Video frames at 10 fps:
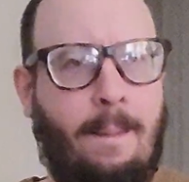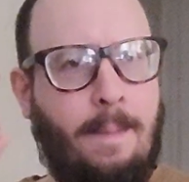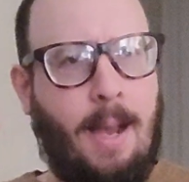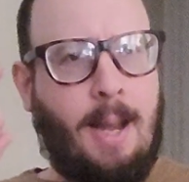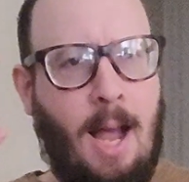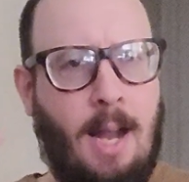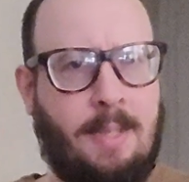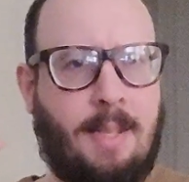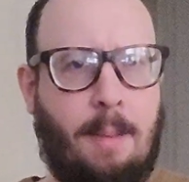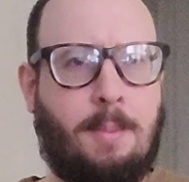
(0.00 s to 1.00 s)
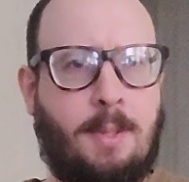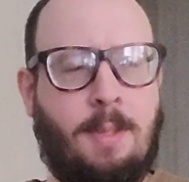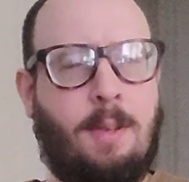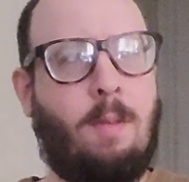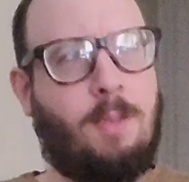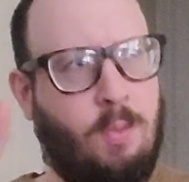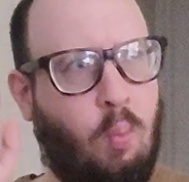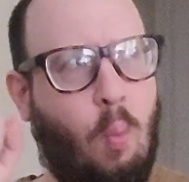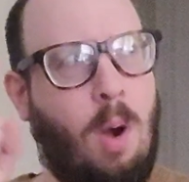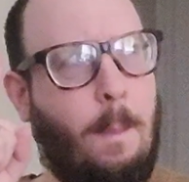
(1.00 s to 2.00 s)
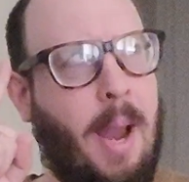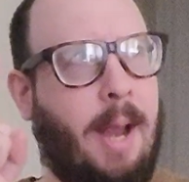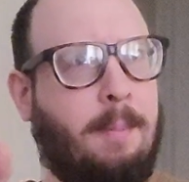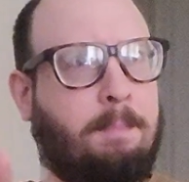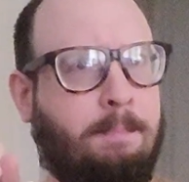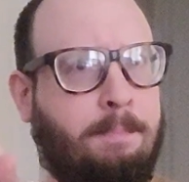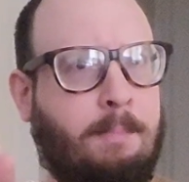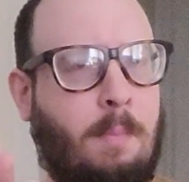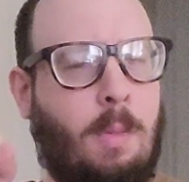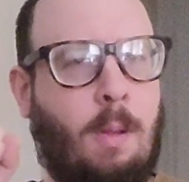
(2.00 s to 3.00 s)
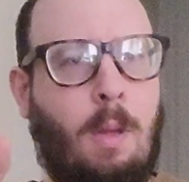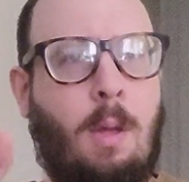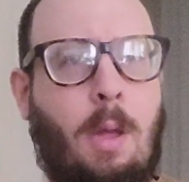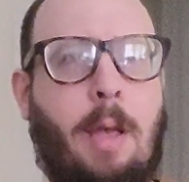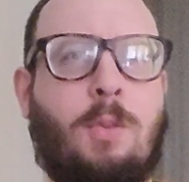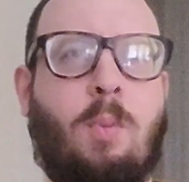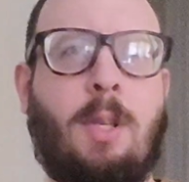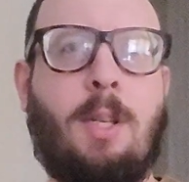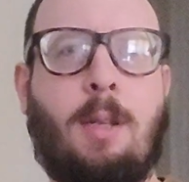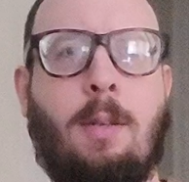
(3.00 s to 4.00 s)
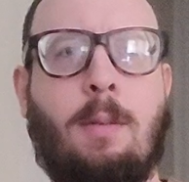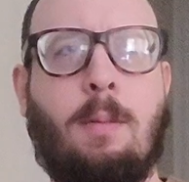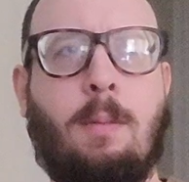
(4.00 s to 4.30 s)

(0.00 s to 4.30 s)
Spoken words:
that concept, just one man, has really